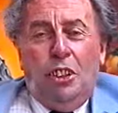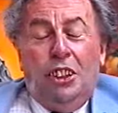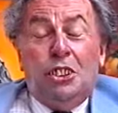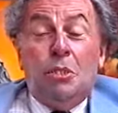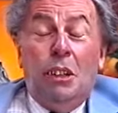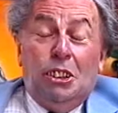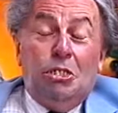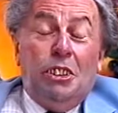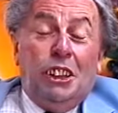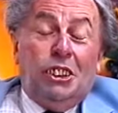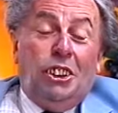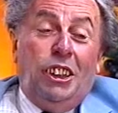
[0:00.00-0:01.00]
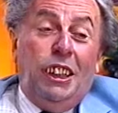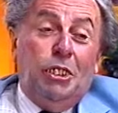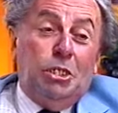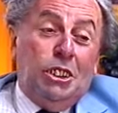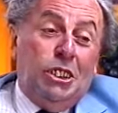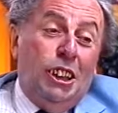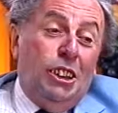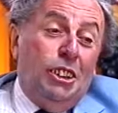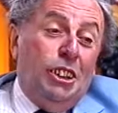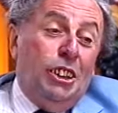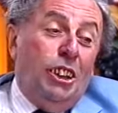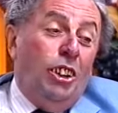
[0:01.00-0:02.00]
as a matter of fact, I have to tell you
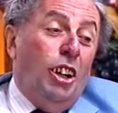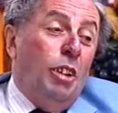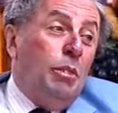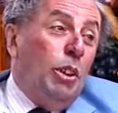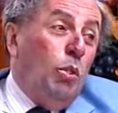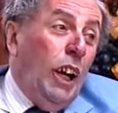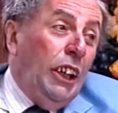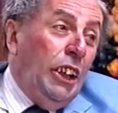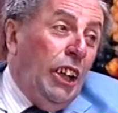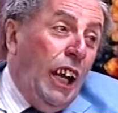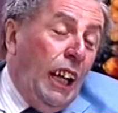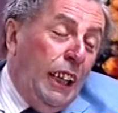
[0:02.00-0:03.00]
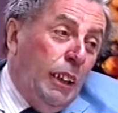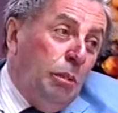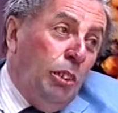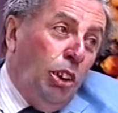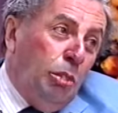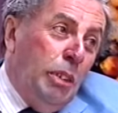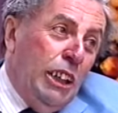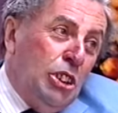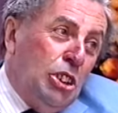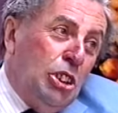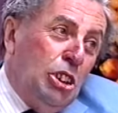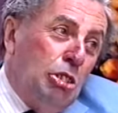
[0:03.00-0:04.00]
that I'm the one name not
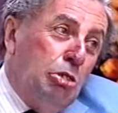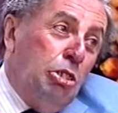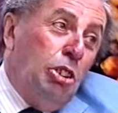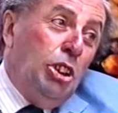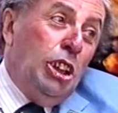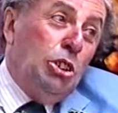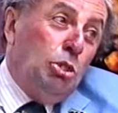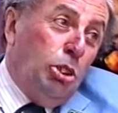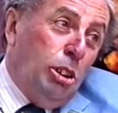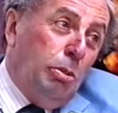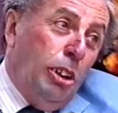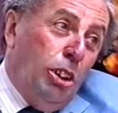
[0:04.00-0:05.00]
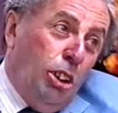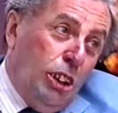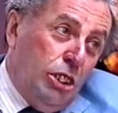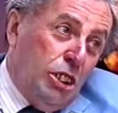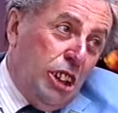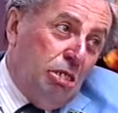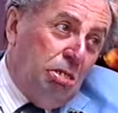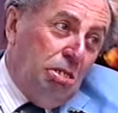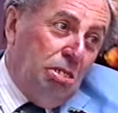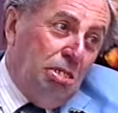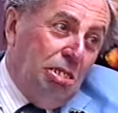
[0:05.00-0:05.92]
mentioned in Fergie's autobiology.